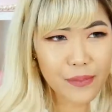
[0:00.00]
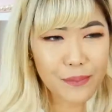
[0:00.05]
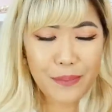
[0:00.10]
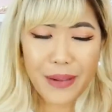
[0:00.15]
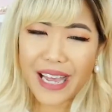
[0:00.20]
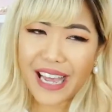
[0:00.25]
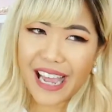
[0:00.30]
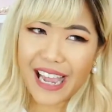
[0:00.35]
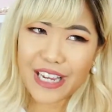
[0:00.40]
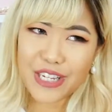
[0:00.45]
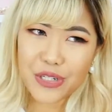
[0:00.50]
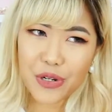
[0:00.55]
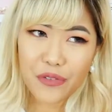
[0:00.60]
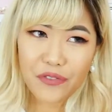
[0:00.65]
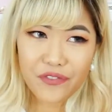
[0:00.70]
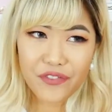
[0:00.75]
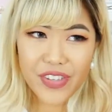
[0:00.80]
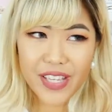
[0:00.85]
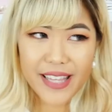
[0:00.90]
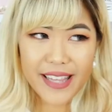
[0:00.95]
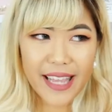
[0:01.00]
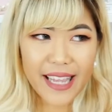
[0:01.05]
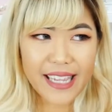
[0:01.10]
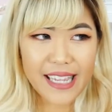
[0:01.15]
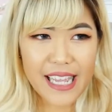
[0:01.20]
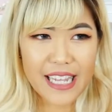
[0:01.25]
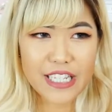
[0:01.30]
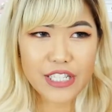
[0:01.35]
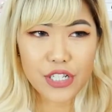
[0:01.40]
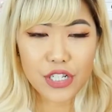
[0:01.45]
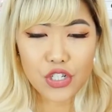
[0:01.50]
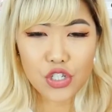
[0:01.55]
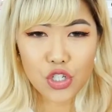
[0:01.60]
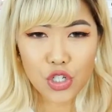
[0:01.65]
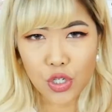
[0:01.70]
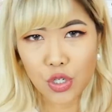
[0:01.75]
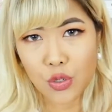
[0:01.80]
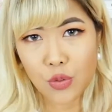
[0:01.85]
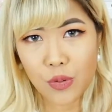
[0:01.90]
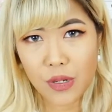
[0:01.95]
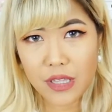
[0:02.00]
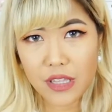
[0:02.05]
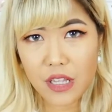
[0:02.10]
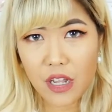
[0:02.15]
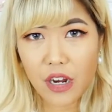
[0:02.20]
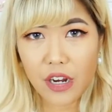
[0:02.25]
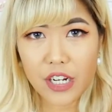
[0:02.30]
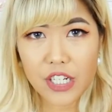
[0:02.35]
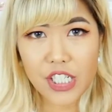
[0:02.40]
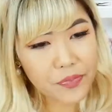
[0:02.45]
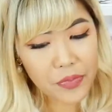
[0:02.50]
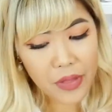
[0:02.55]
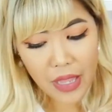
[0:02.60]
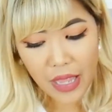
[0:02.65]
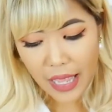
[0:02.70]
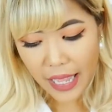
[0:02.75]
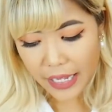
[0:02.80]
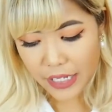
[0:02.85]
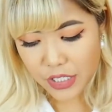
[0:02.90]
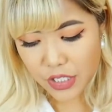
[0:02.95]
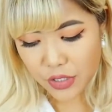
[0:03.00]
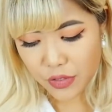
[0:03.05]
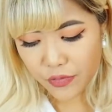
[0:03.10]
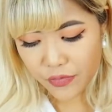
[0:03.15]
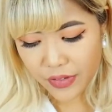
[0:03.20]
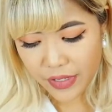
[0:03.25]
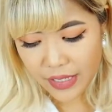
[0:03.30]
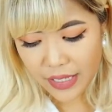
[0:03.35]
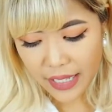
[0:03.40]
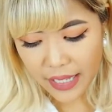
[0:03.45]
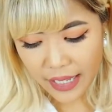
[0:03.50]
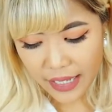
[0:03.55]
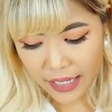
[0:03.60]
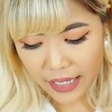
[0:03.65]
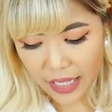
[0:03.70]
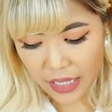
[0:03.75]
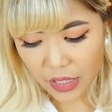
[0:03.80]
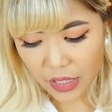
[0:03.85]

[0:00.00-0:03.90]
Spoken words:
but I don't feel like it's too large. I do feel like a